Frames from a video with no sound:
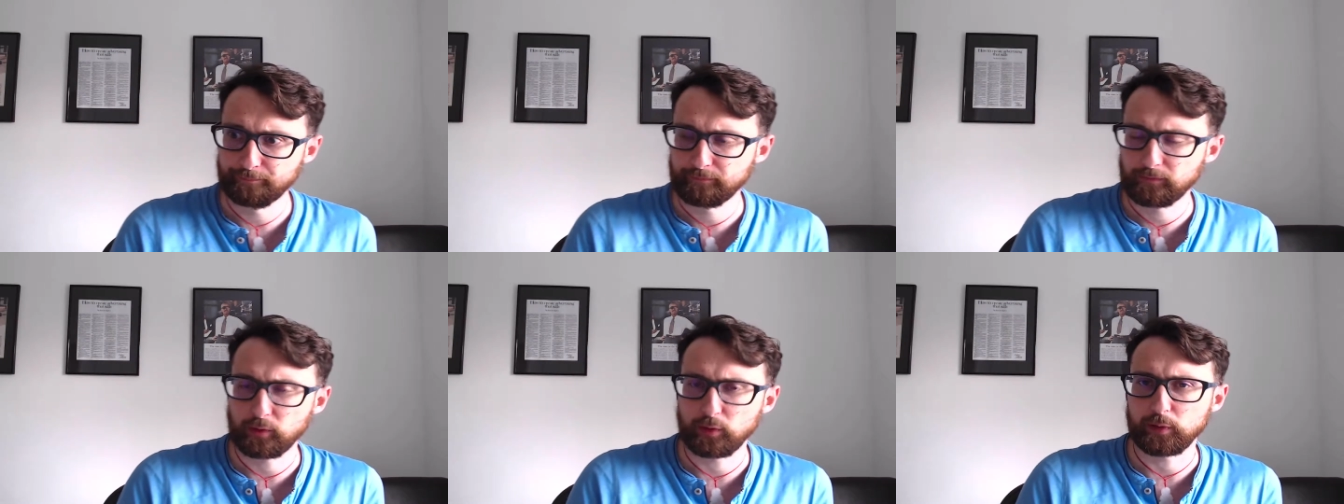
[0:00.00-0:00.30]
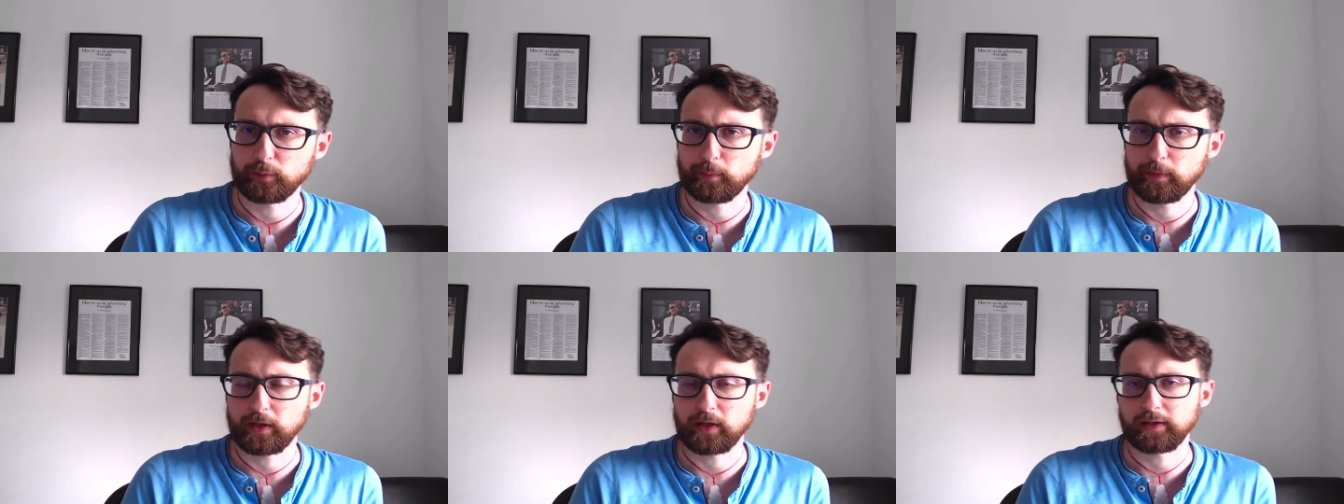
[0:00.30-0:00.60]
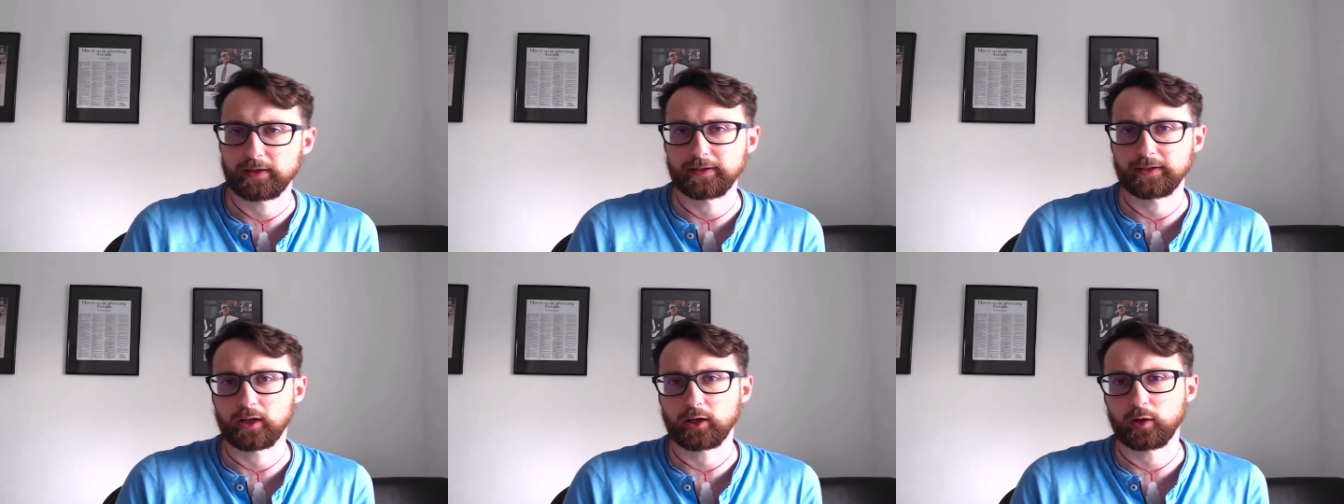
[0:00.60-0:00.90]
just
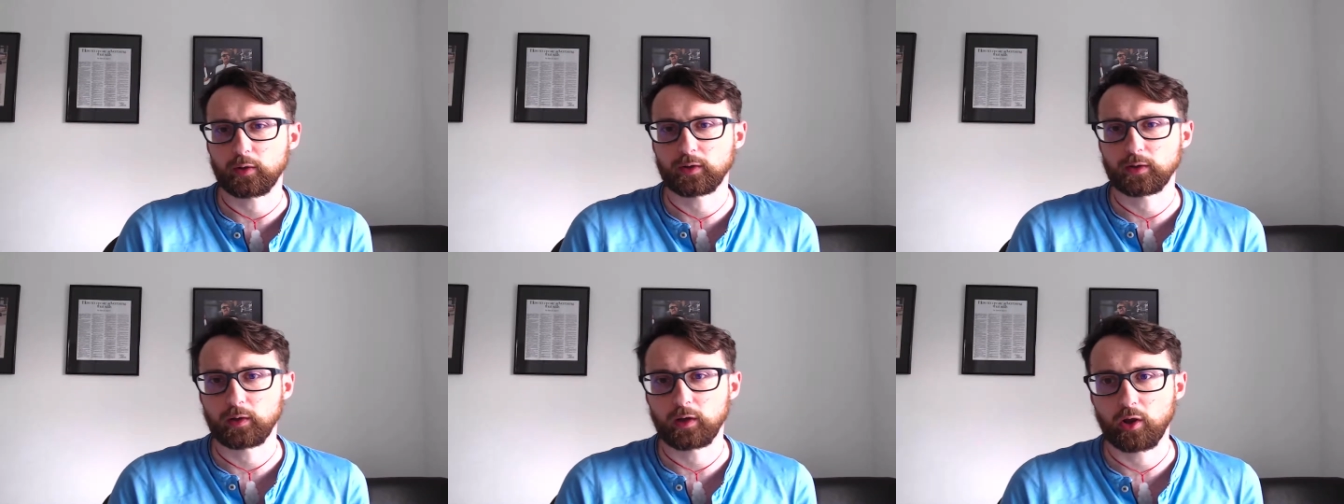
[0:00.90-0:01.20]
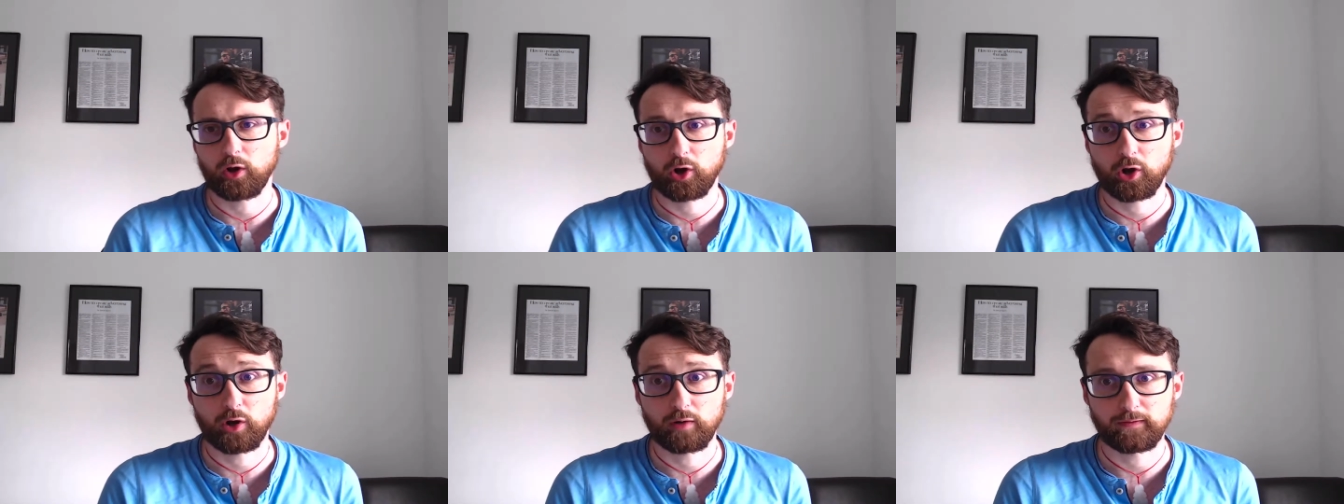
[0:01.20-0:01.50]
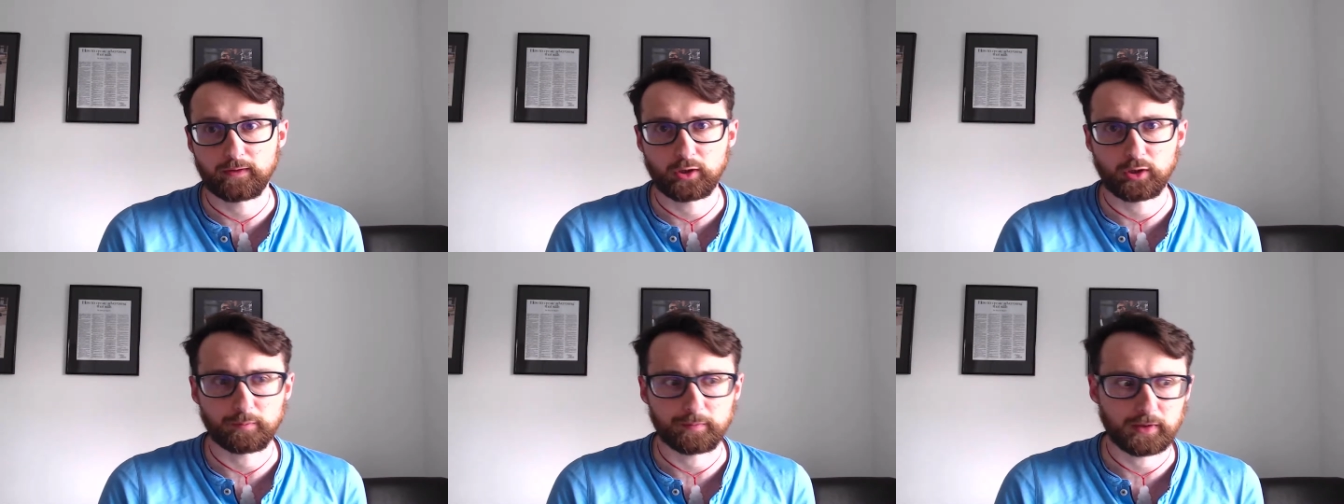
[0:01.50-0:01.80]
because I go to a lot of
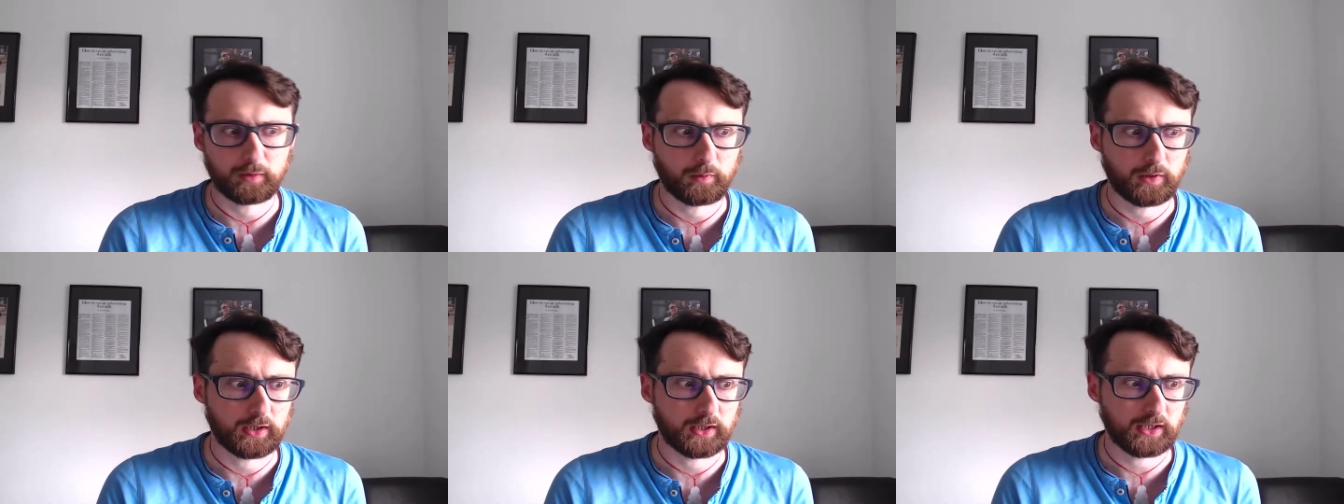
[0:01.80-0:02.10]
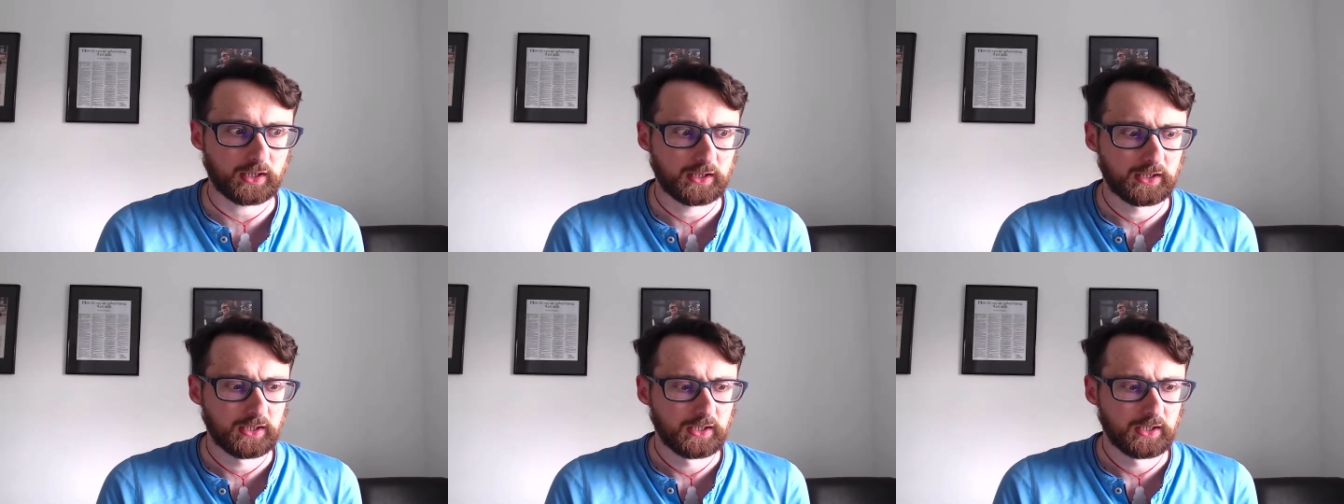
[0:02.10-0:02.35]
coffee shops to work.